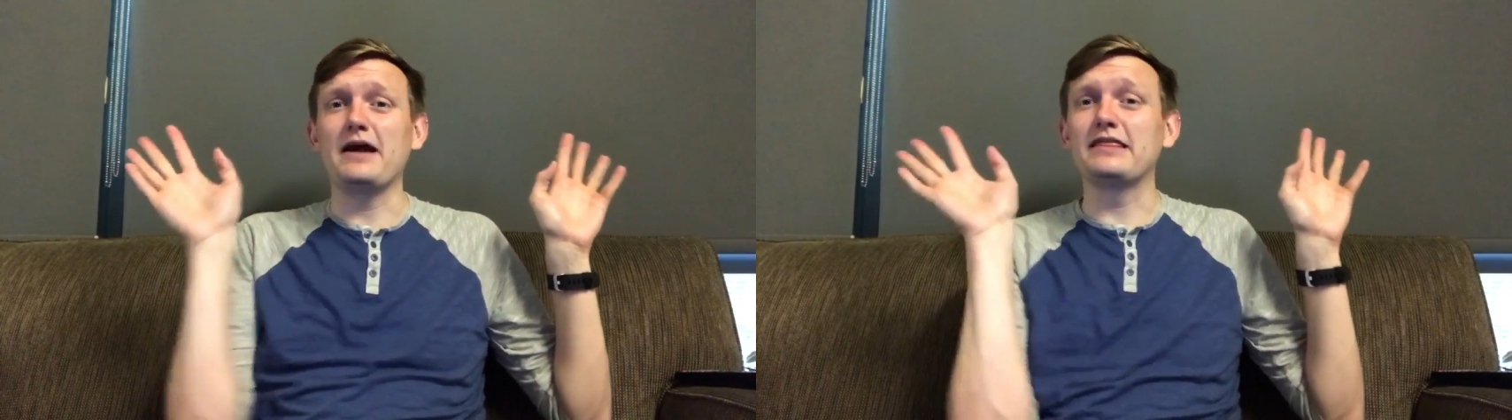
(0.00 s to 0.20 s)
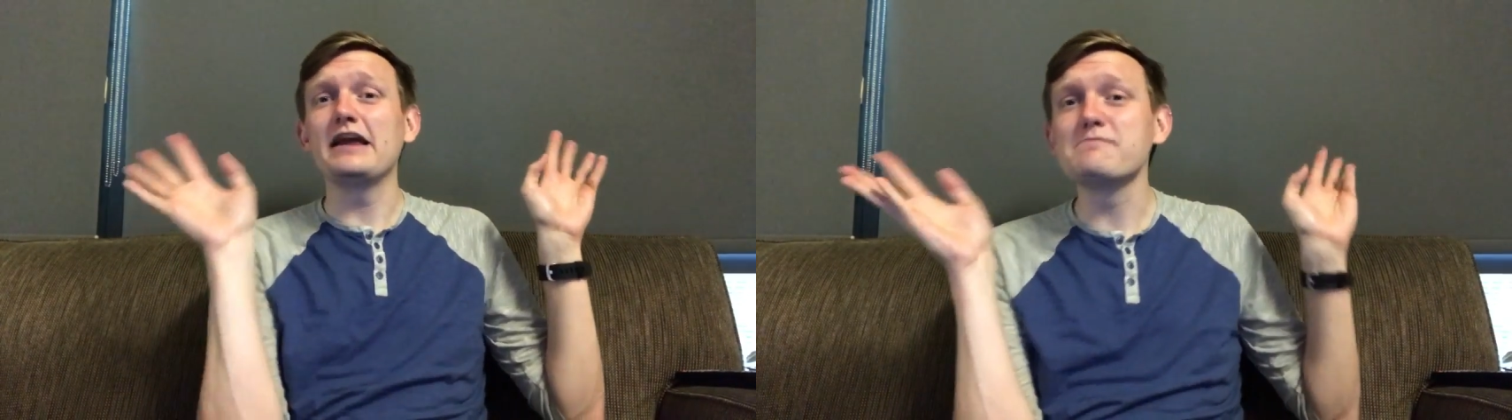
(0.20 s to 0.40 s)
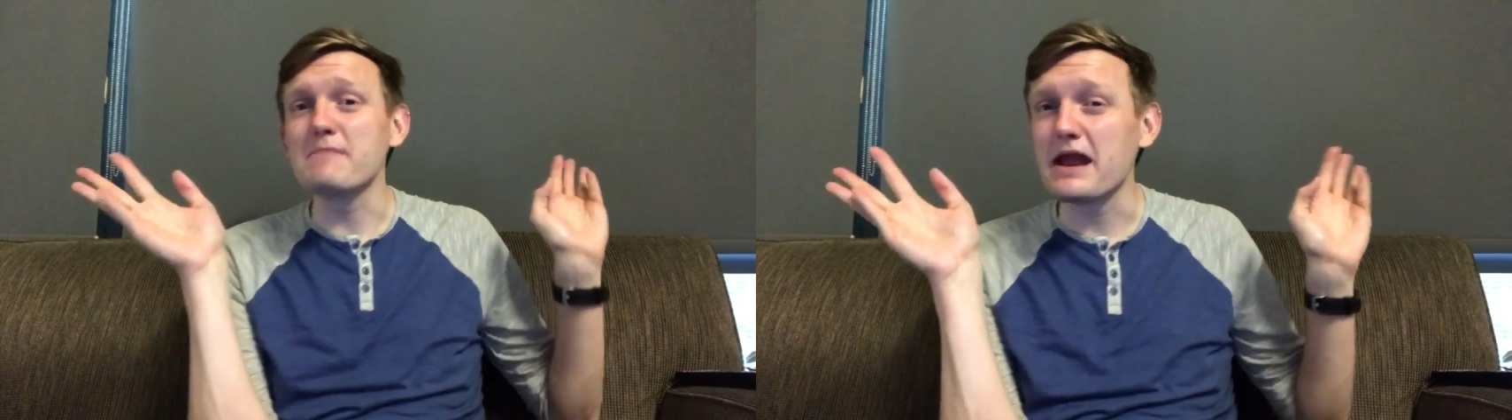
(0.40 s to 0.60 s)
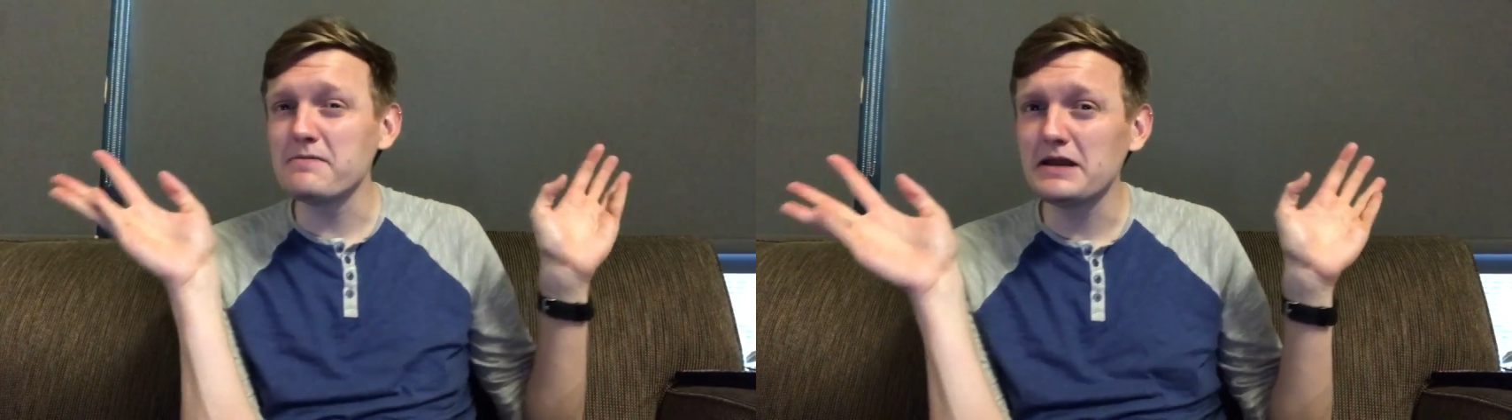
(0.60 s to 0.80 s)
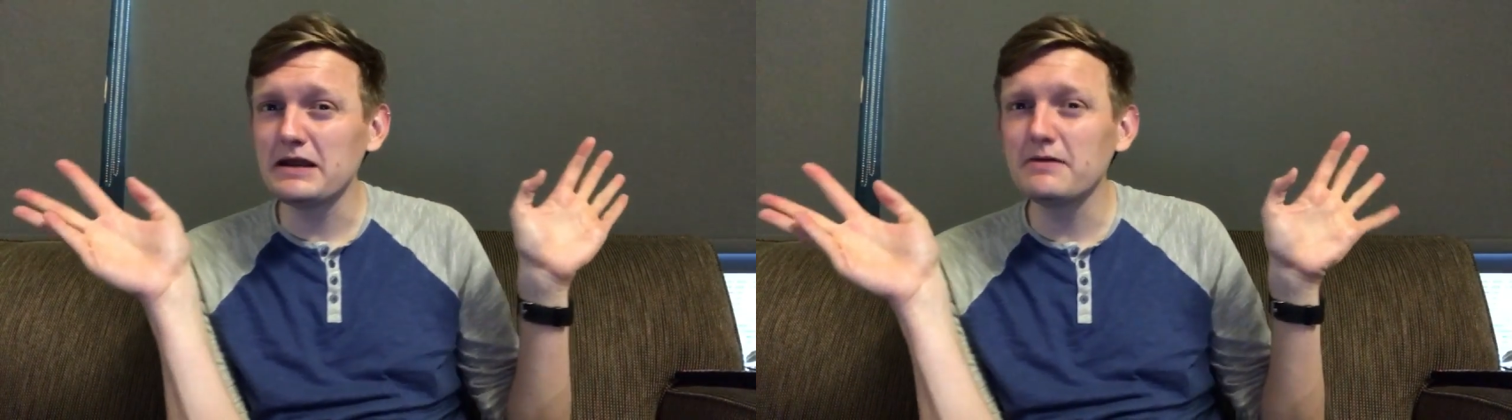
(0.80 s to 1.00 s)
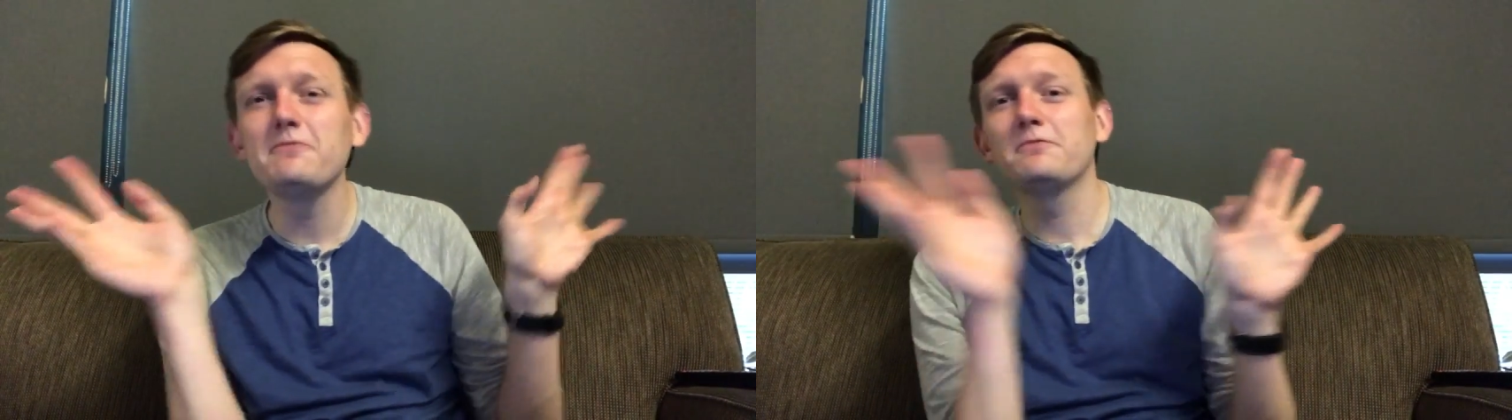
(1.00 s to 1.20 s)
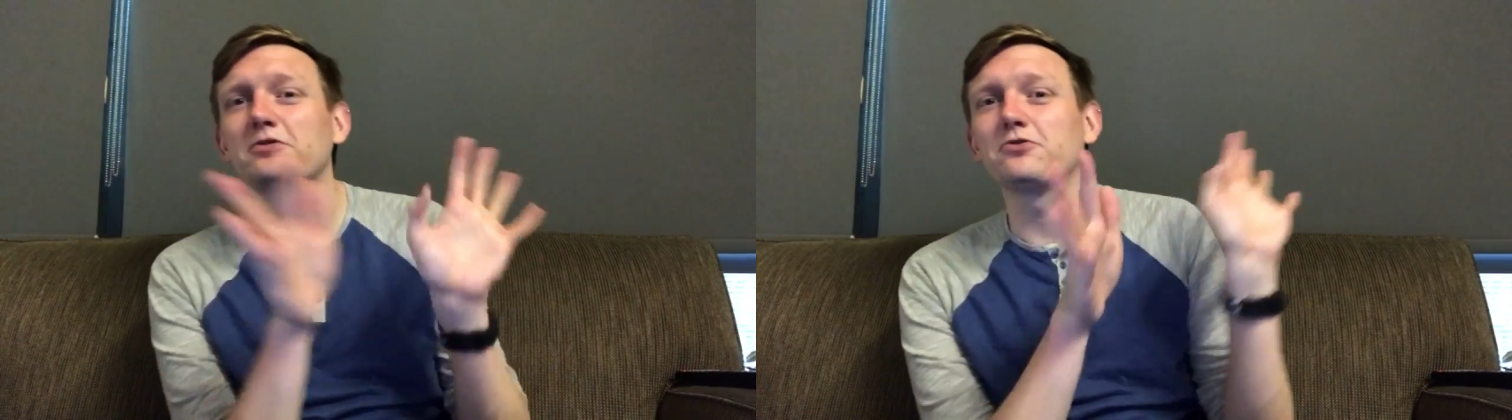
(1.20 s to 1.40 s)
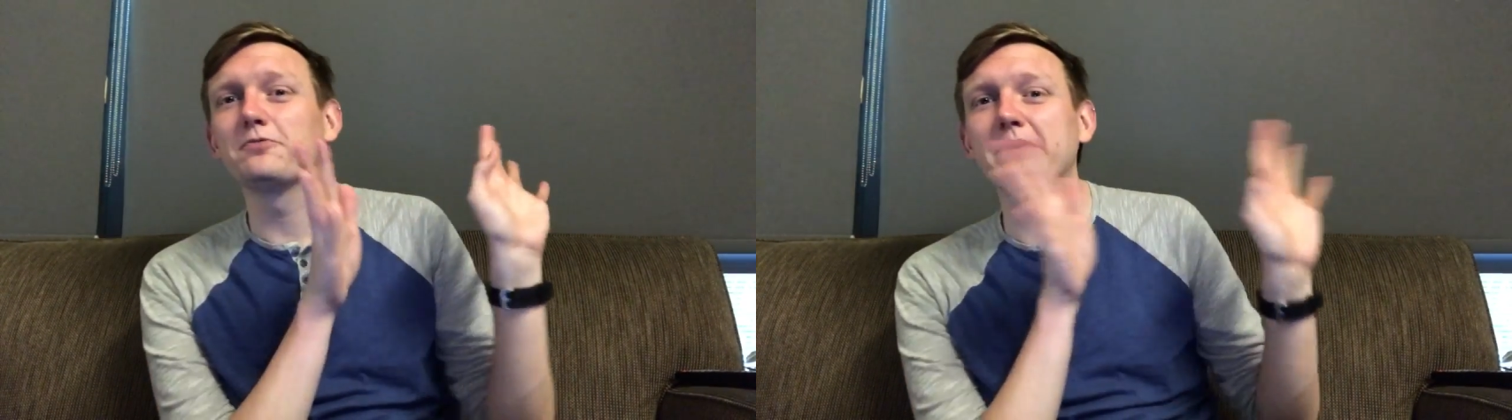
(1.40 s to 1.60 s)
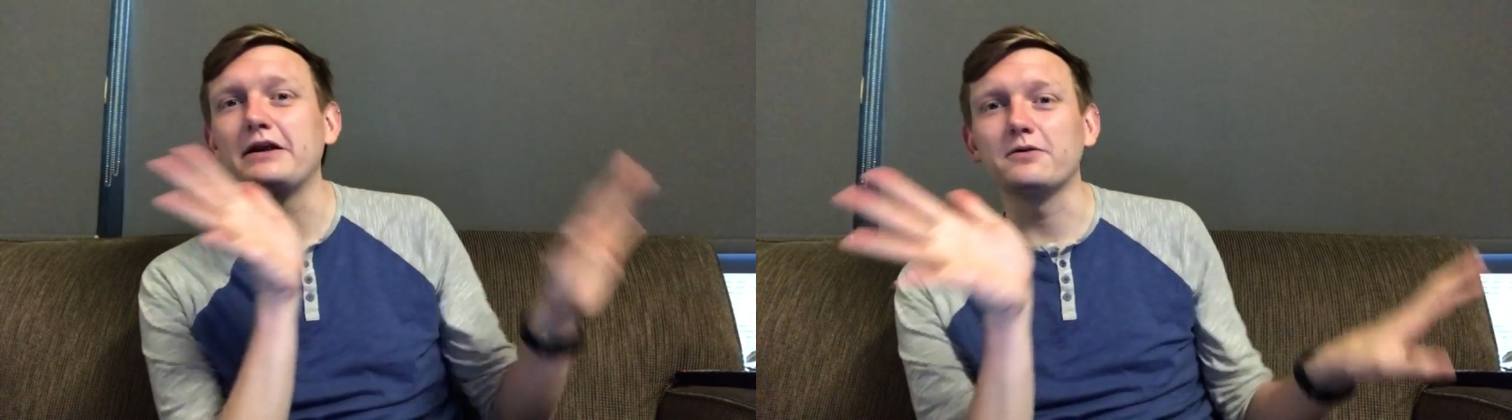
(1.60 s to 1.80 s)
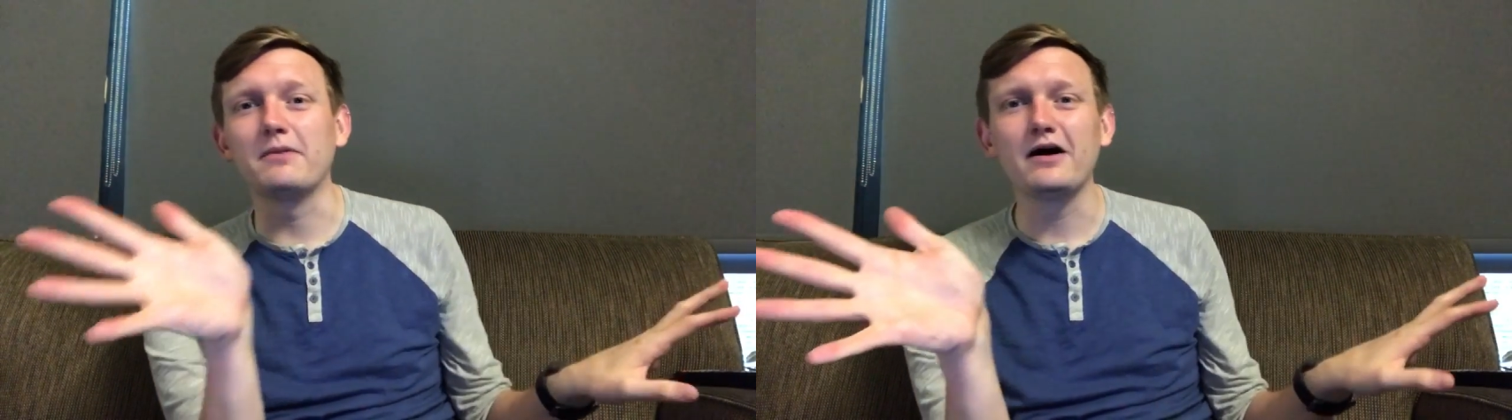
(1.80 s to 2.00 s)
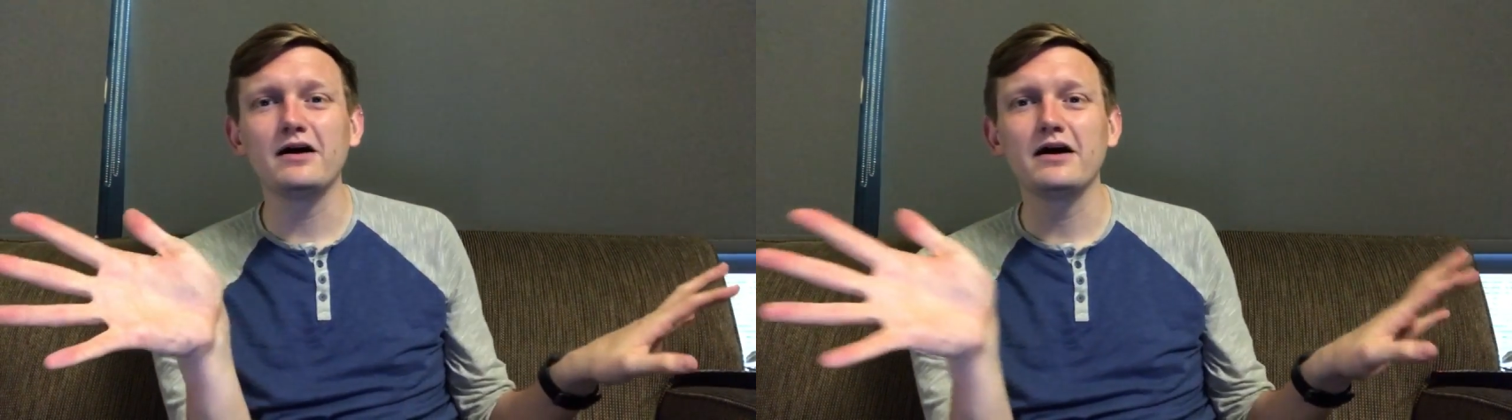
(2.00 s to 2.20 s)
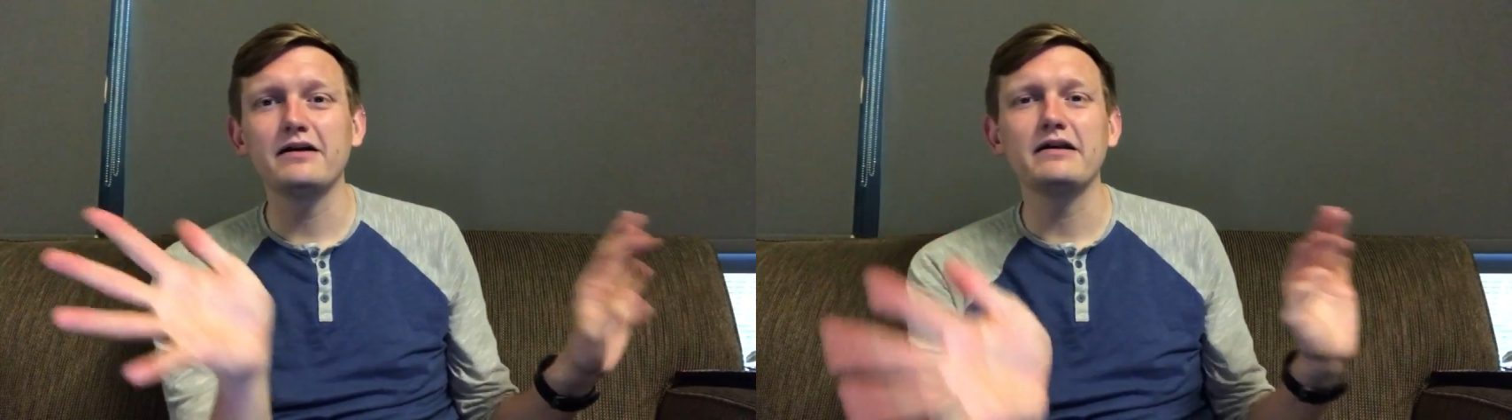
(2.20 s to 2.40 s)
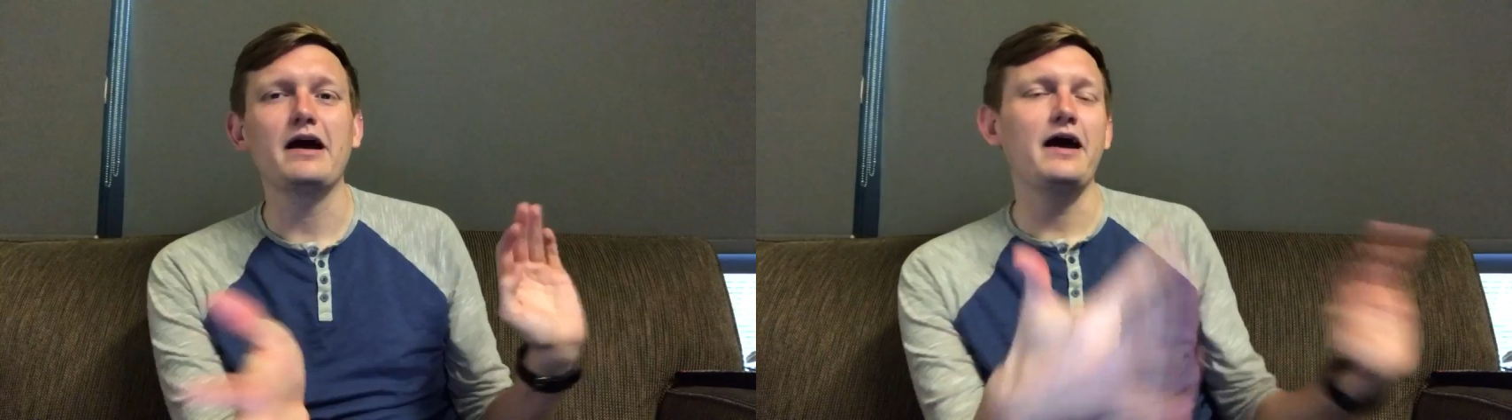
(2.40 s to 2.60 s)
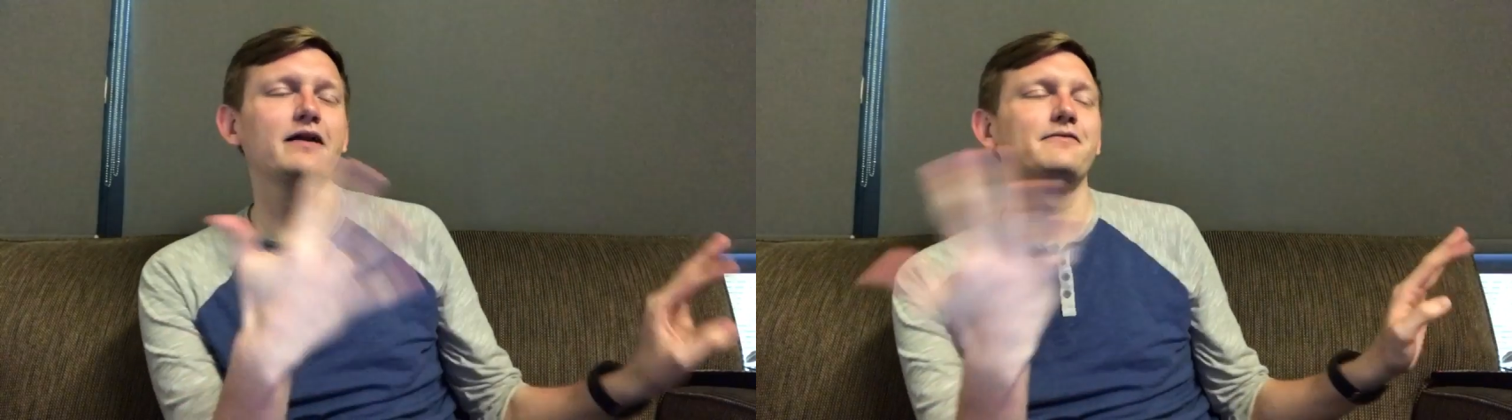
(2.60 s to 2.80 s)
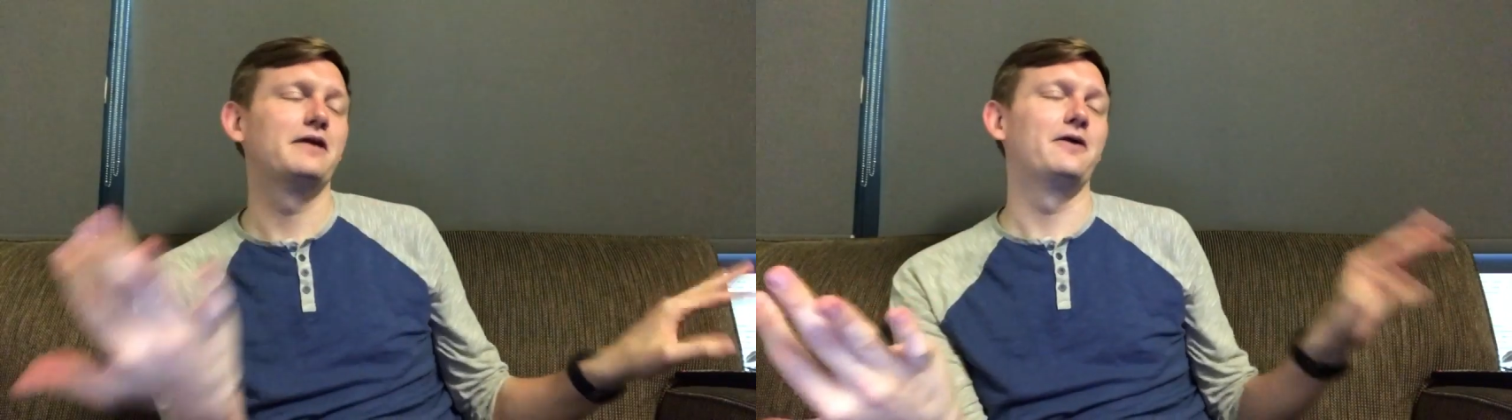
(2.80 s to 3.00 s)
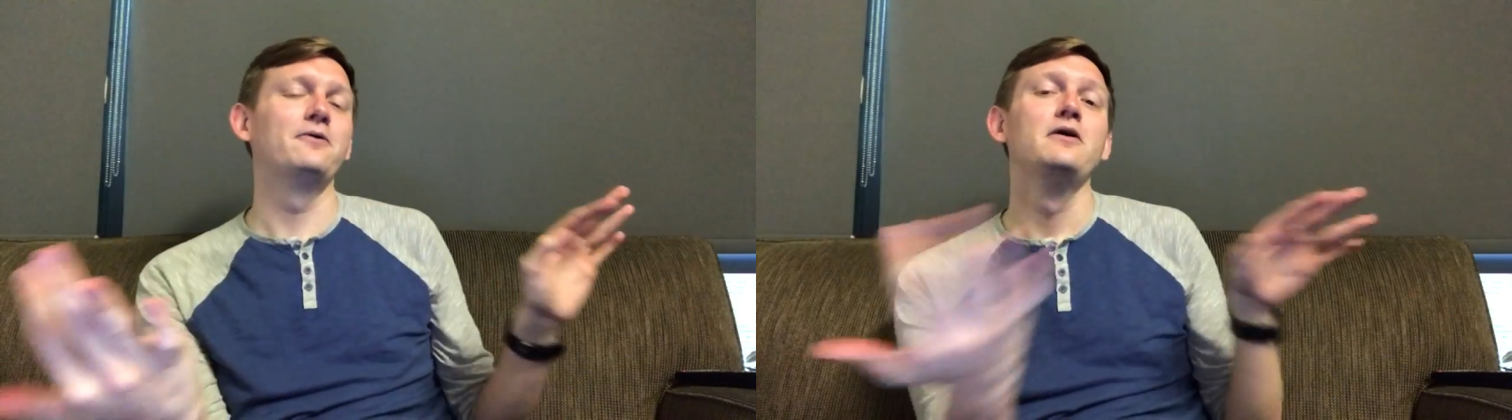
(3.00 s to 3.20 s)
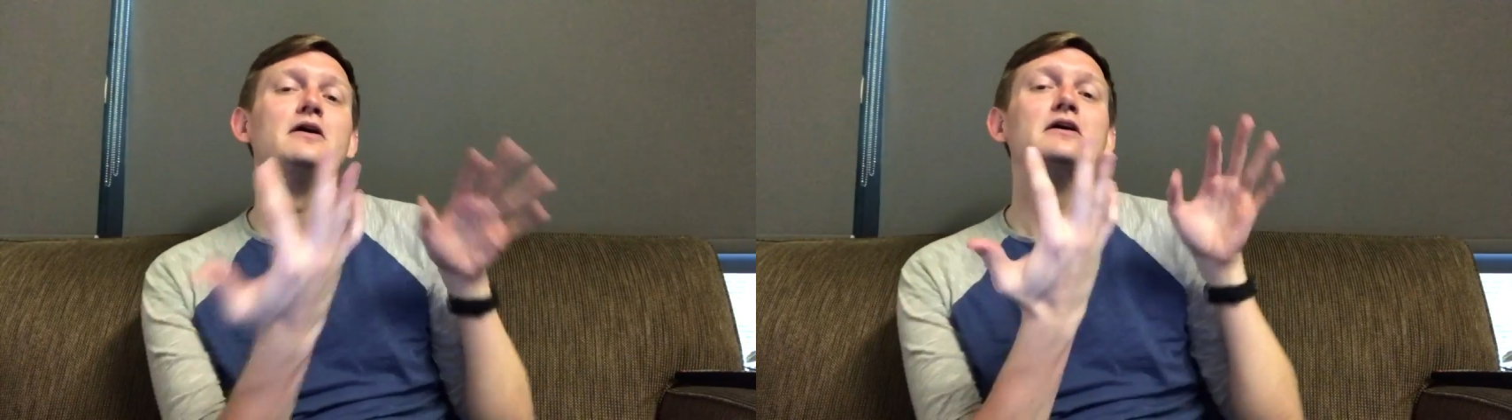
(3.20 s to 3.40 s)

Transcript: I think maybe through Peter Mon, I don't know.